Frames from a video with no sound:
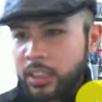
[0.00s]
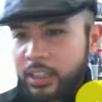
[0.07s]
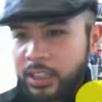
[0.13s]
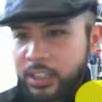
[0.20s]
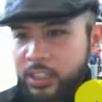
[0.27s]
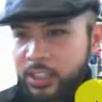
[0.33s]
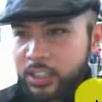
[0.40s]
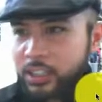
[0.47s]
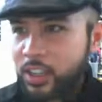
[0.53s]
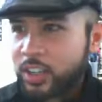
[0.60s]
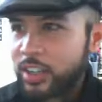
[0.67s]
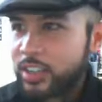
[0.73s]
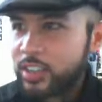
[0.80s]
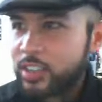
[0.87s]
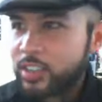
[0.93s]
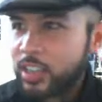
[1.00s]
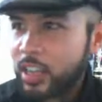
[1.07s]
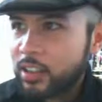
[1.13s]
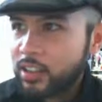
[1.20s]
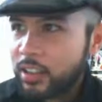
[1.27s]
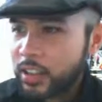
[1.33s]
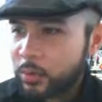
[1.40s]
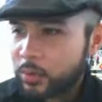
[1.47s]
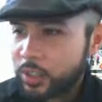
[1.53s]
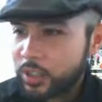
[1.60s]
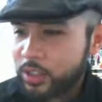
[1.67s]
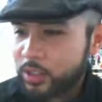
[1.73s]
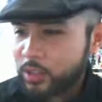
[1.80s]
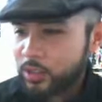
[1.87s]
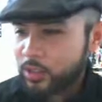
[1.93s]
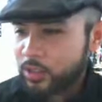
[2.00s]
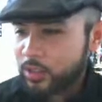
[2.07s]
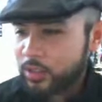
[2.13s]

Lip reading: it's starting to sound like one of those